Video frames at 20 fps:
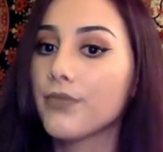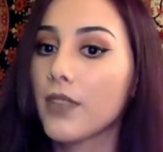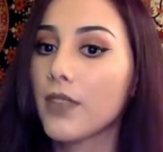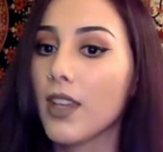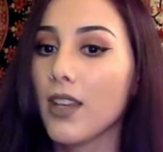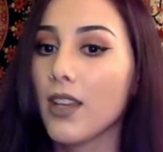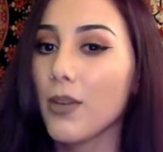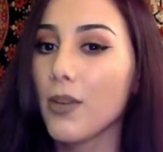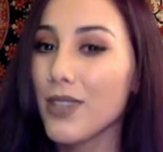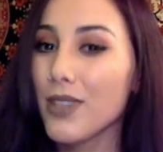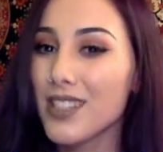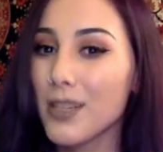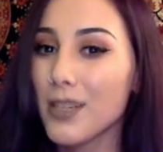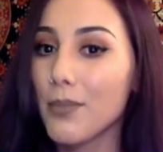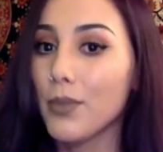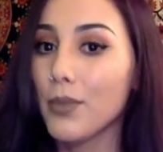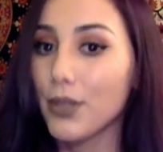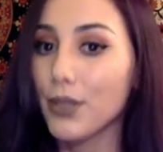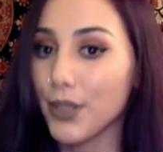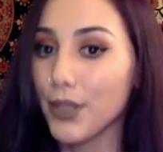I don't want to say
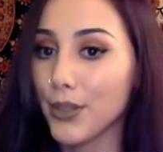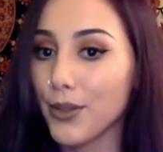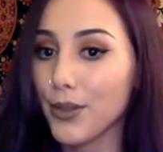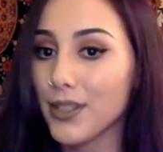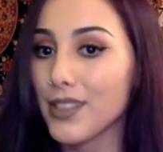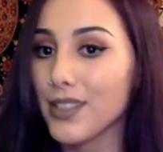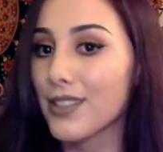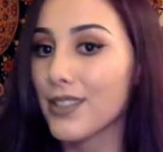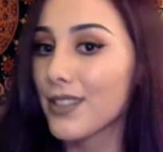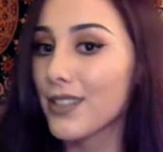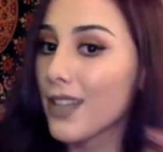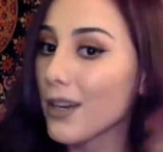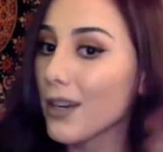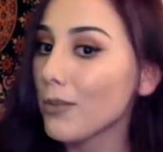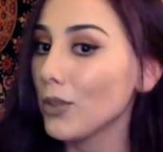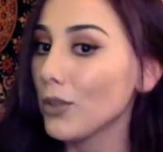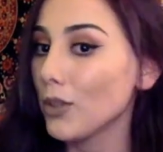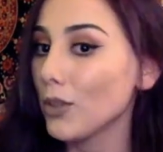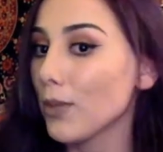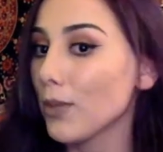blue because it's not a
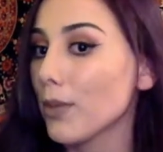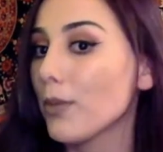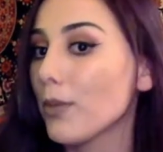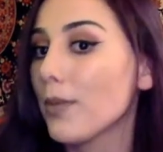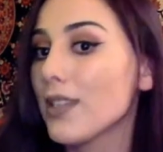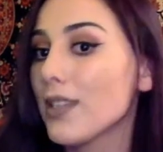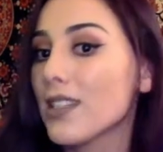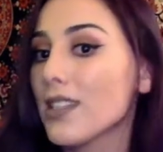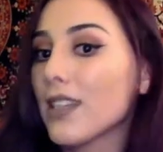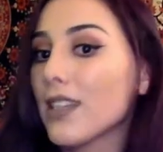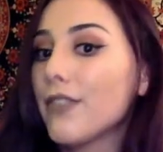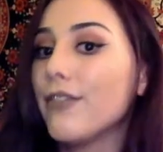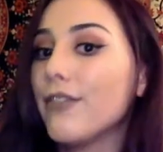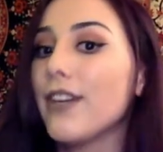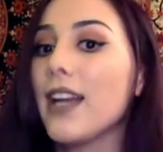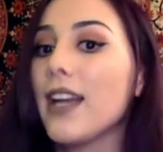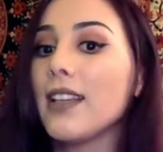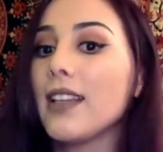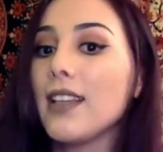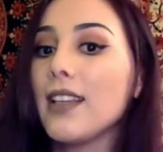blue purple, but it's like a
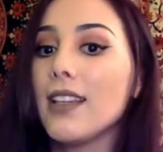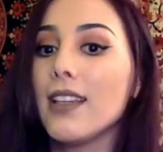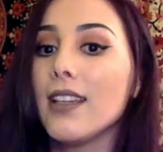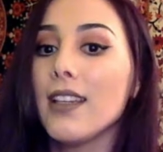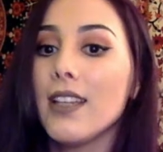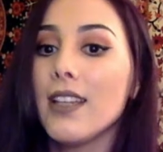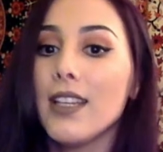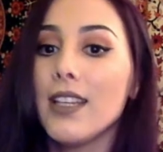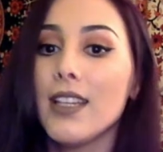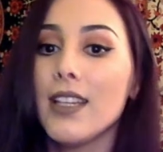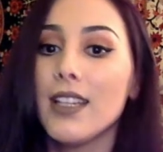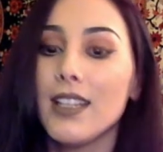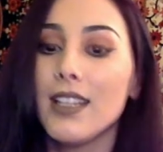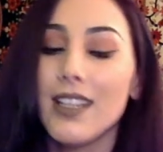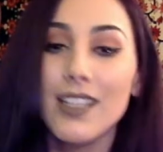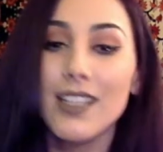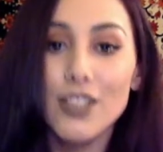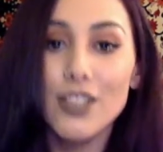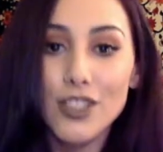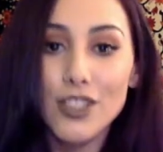violet.
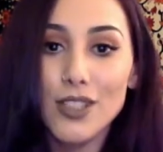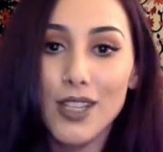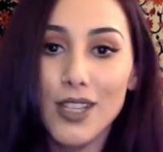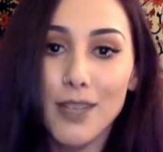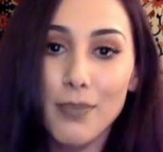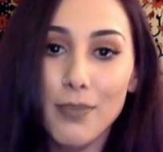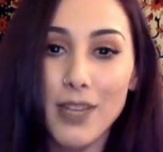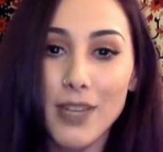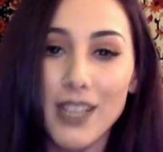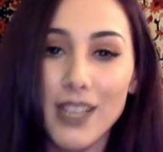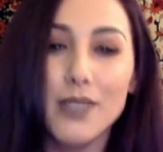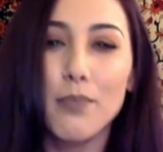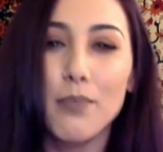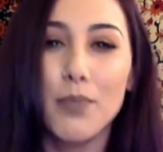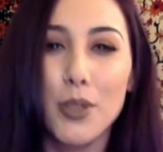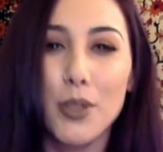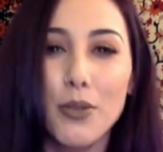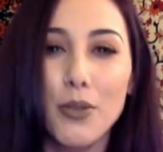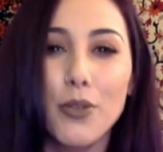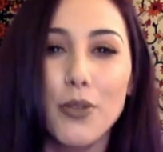It's just a nice,
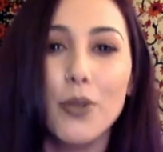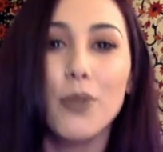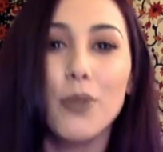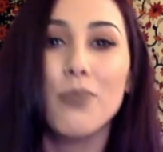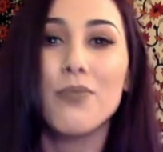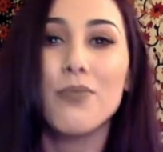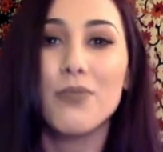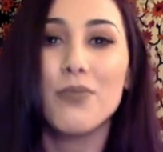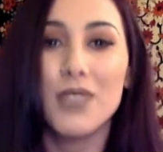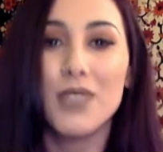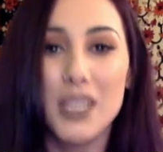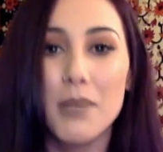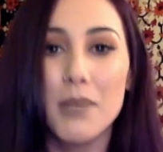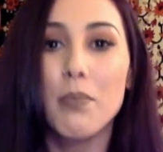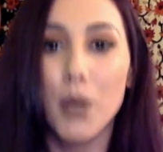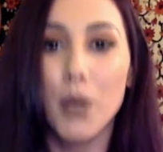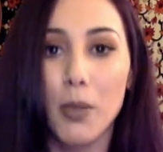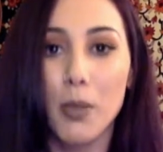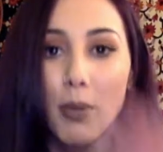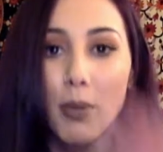beautiful, deep
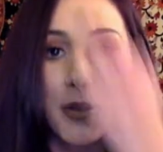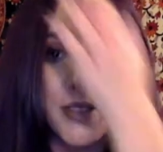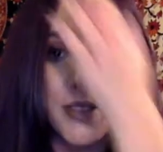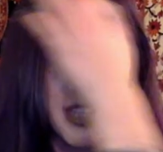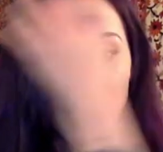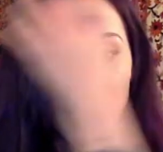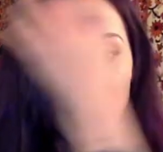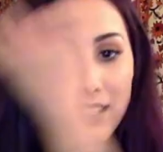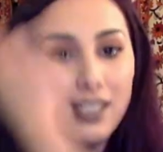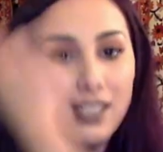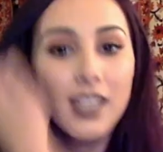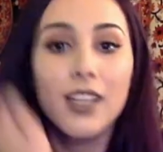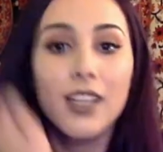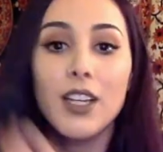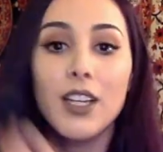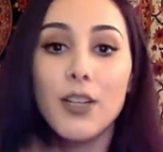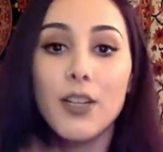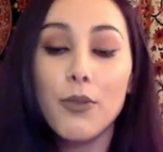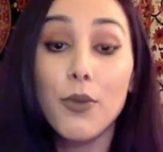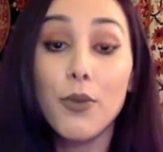purple. That's
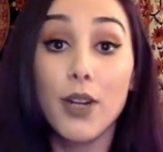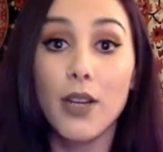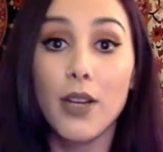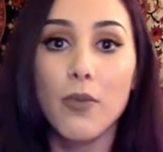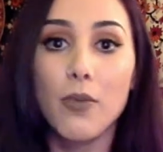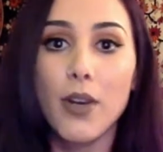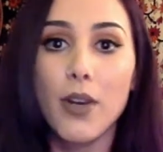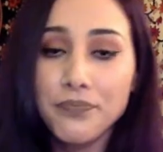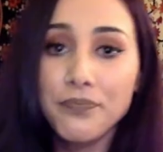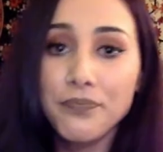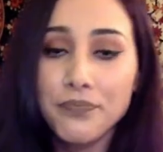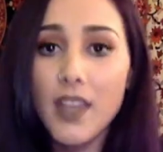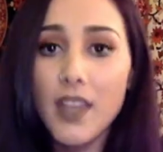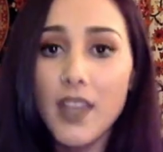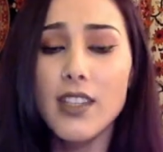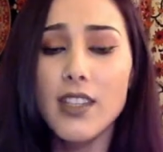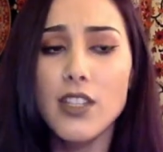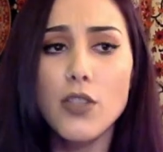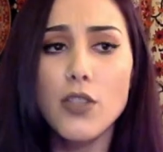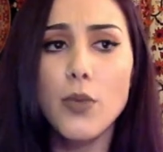what I wanted.
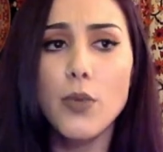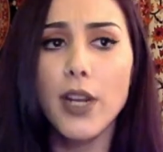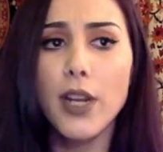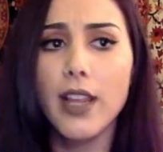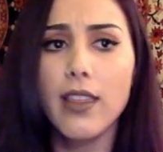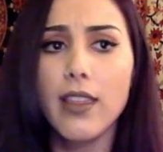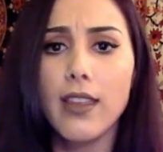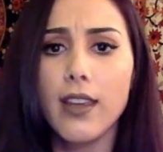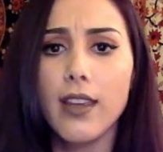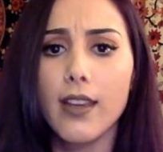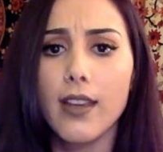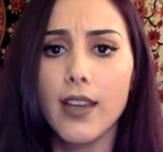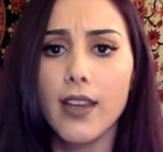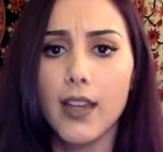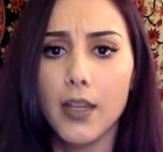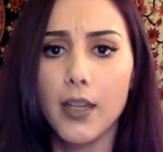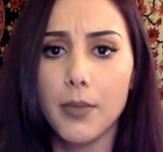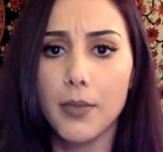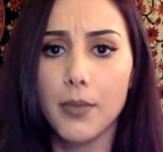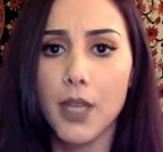This is what I think
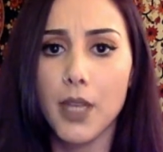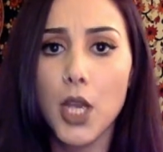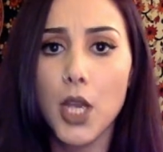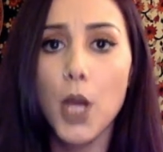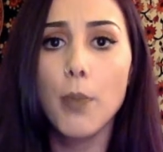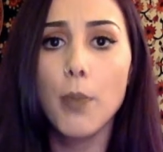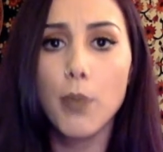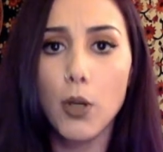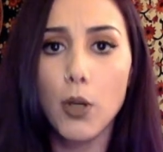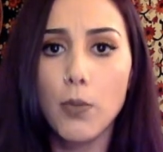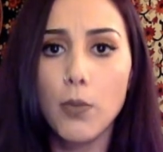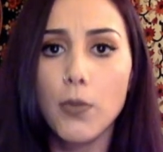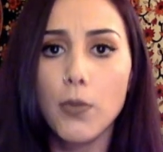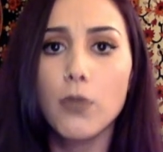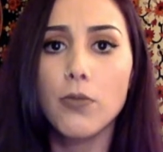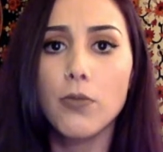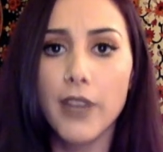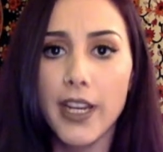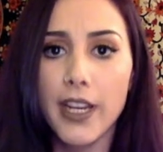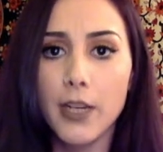um, purple
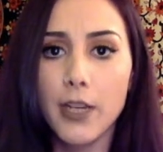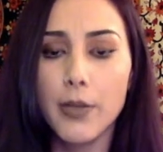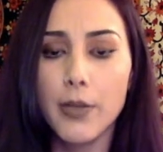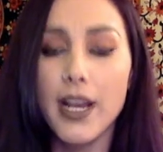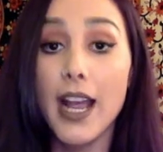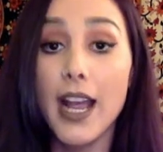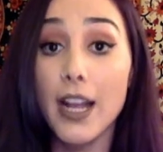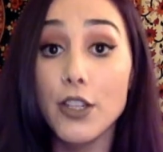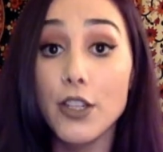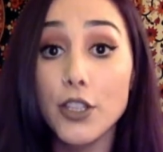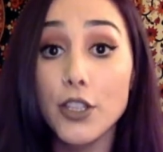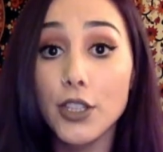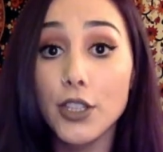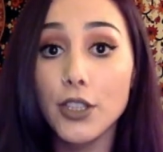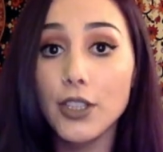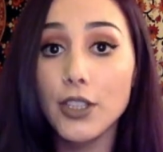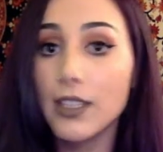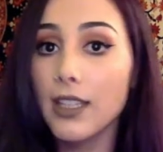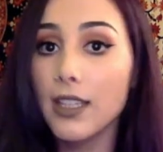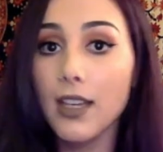rain would actually
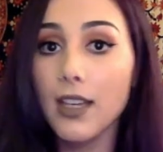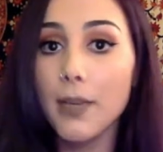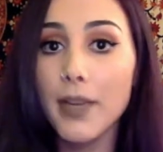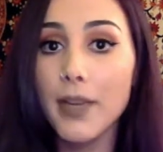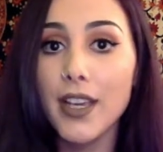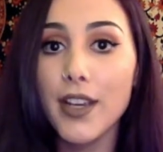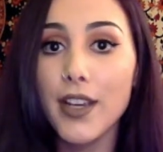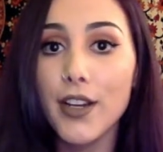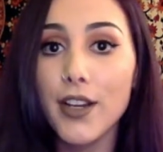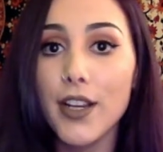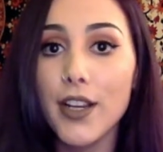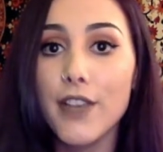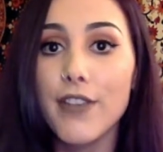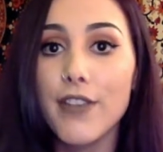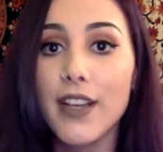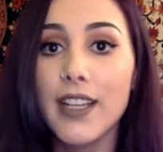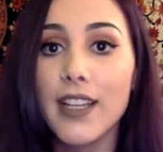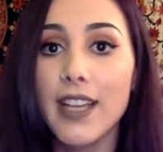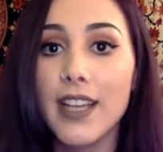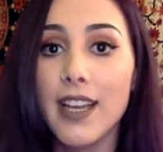look like on my hair if
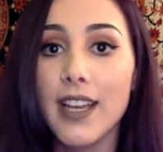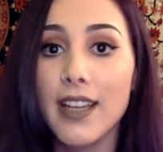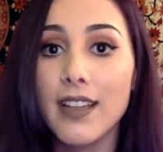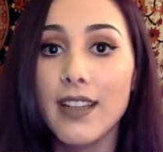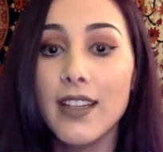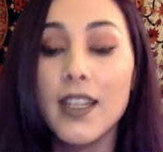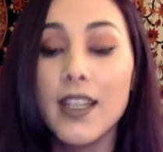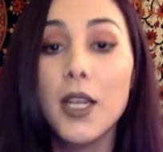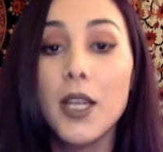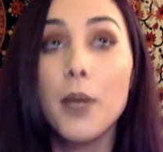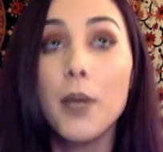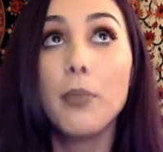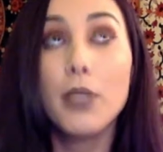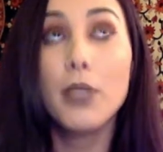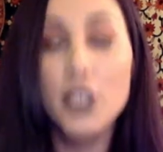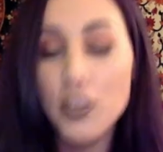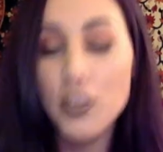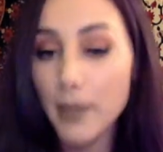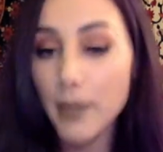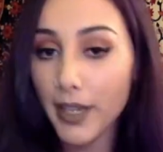I had
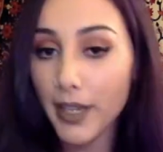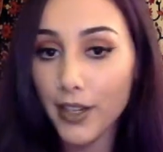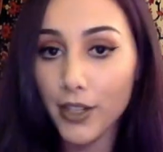bleached my hair